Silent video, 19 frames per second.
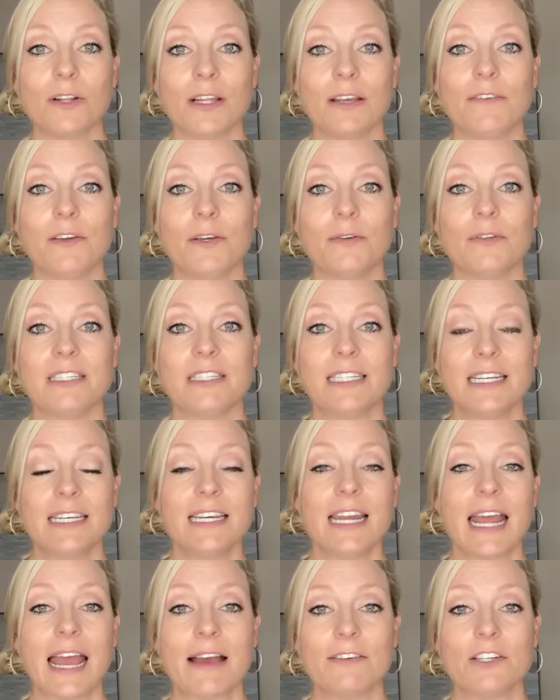If you
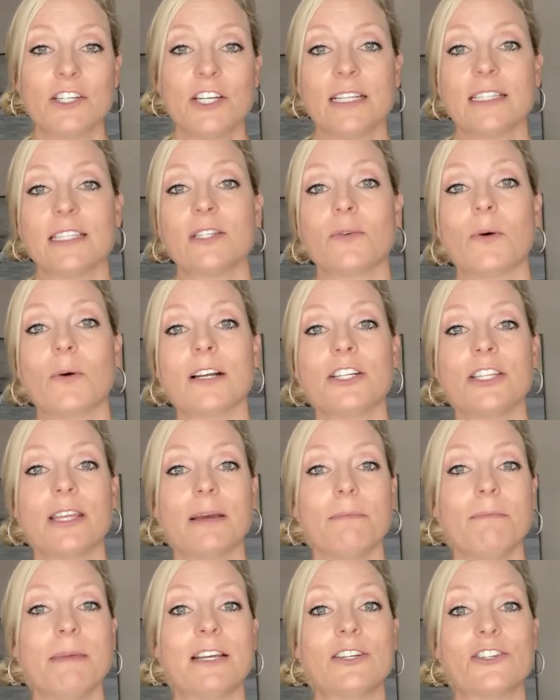didn't have a chance to watch
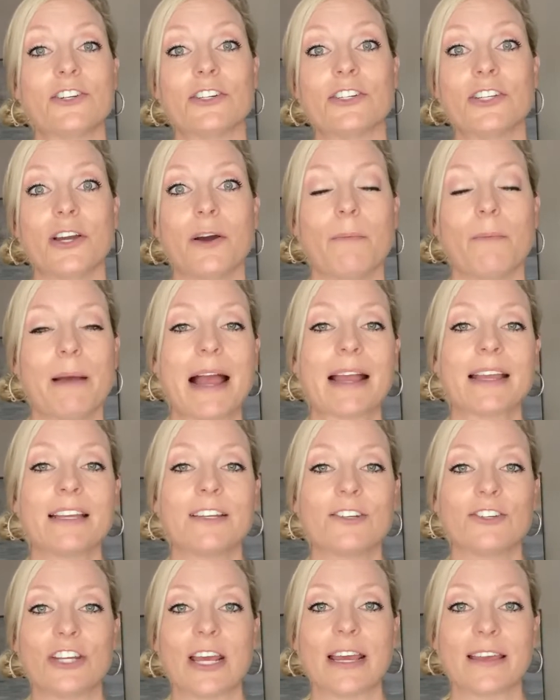them, make sure to go back
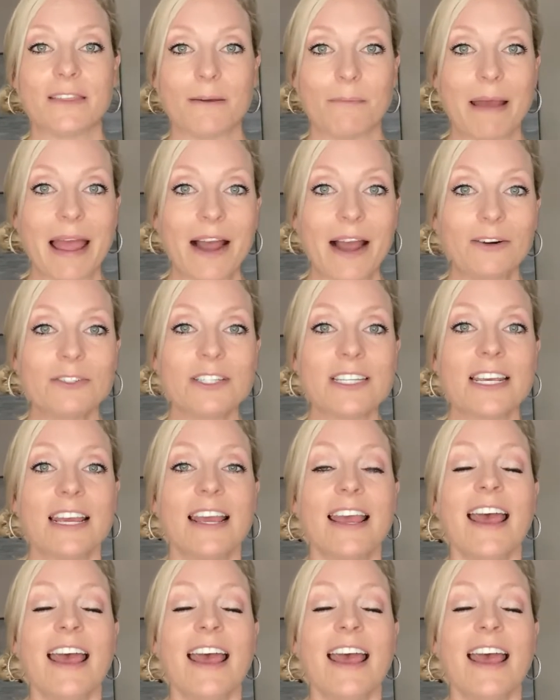and check them out.